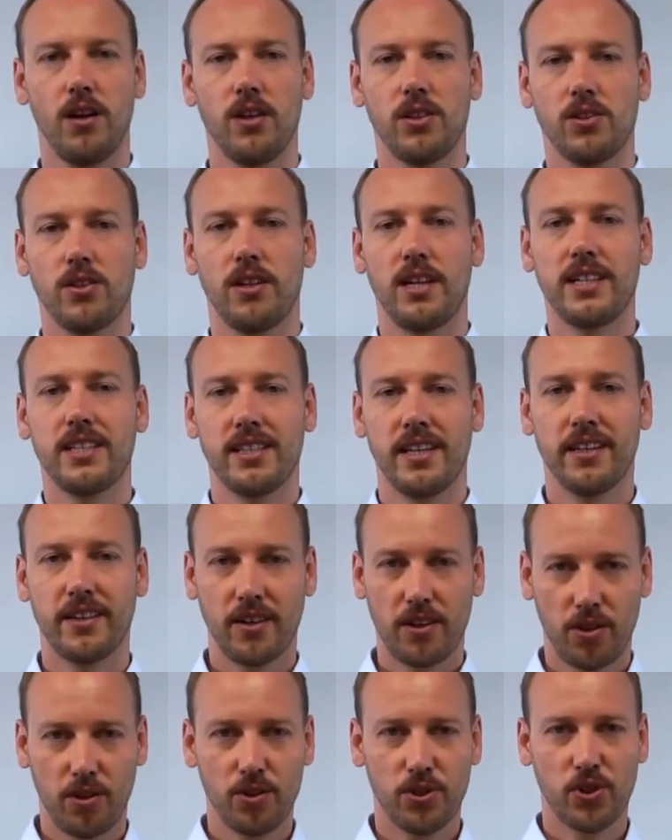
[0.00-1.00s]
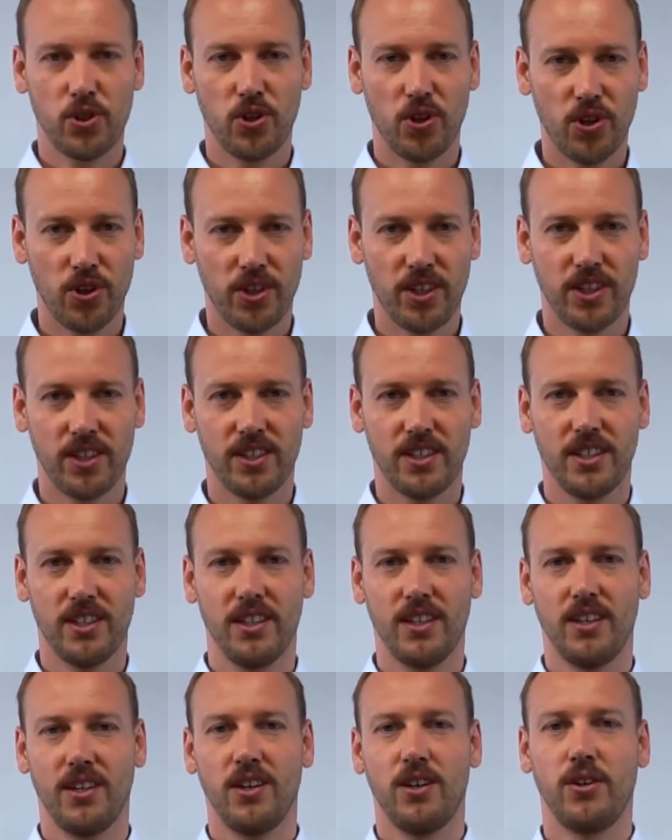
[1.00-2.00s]
So let's take a closer look
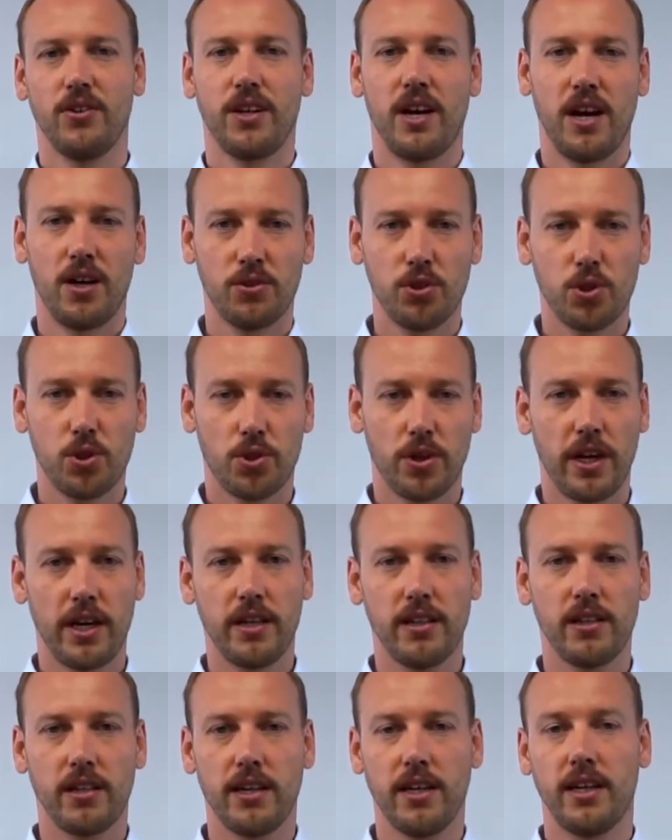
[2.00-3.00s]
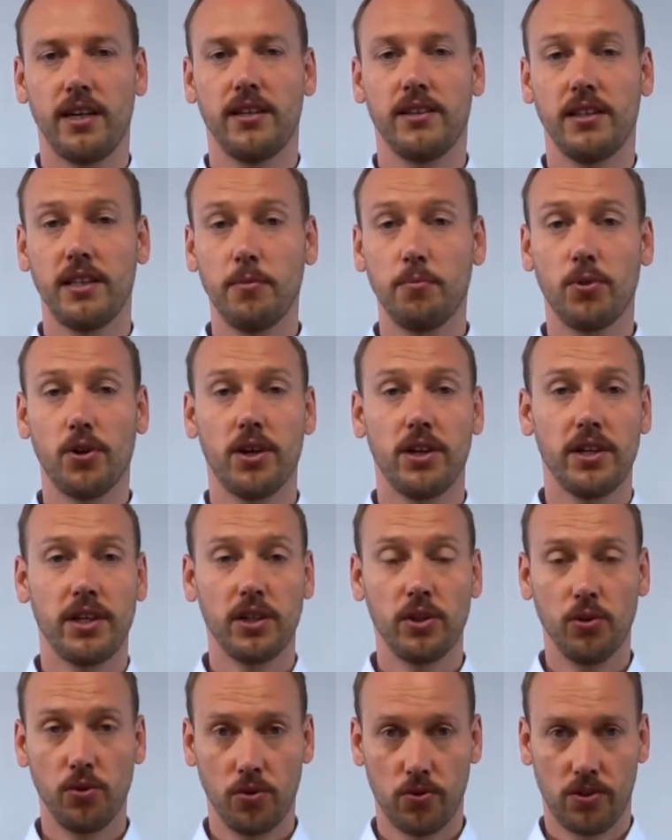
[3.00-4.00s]
on how to train a deep
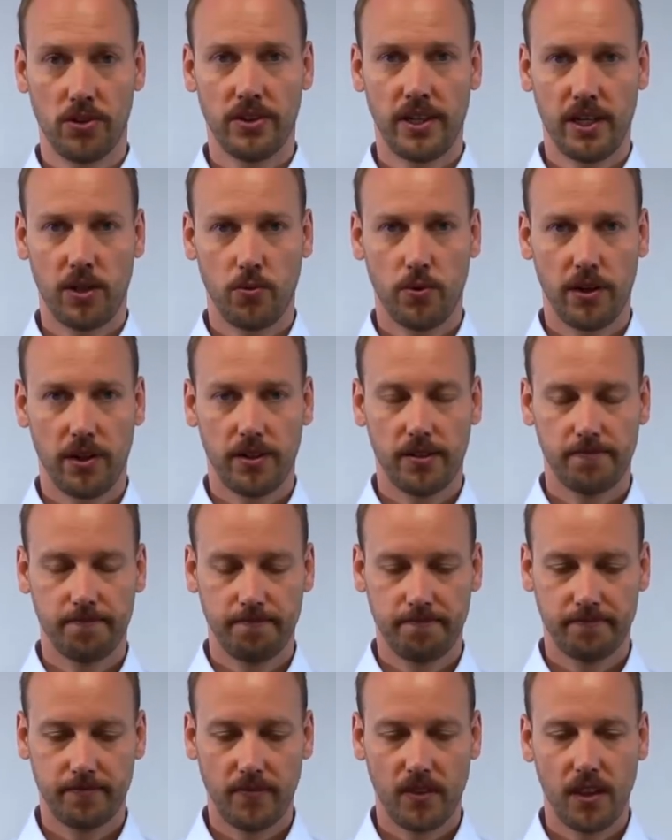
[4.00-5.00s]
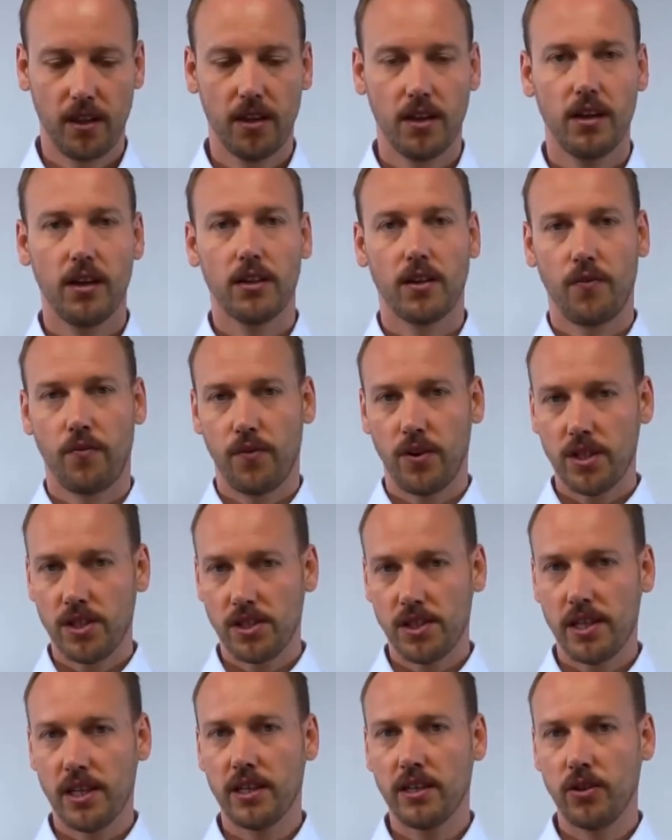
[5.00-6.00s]
learning neural network. The
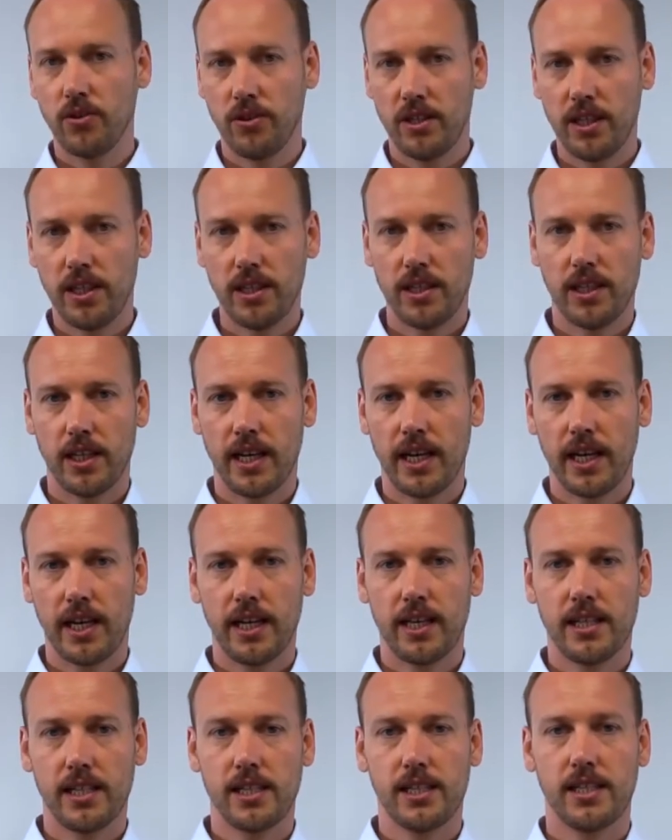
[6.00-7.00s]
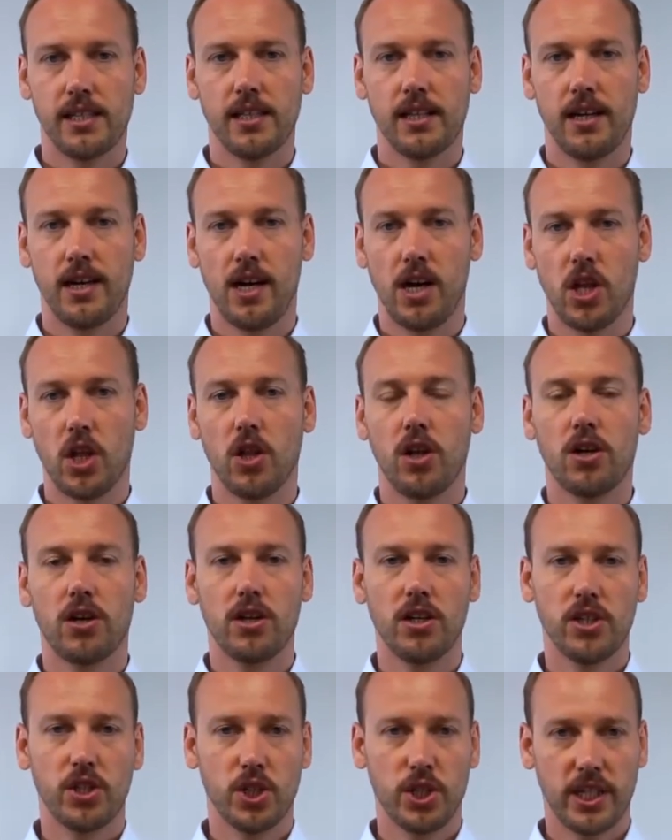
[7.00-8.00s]
first thing you need is a
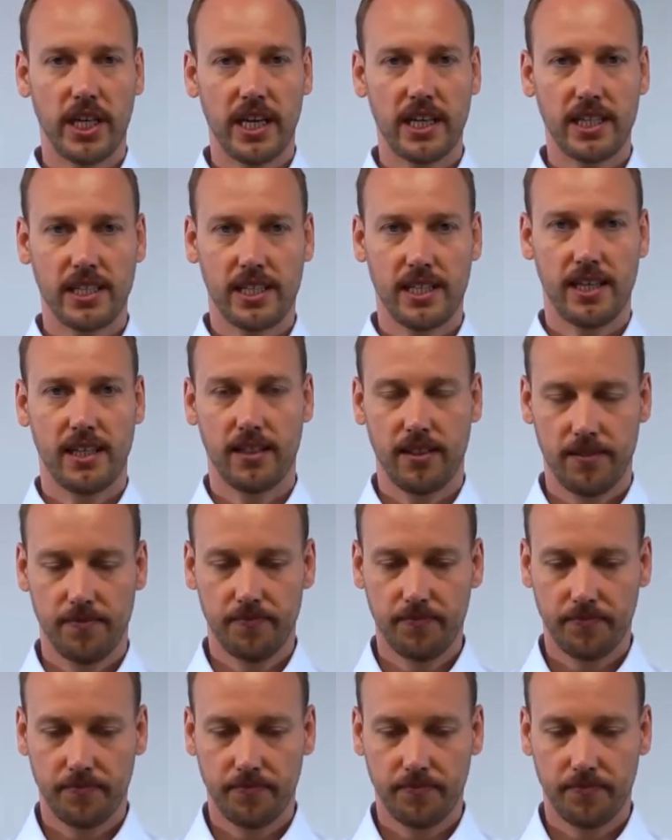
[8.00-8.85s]
large data set.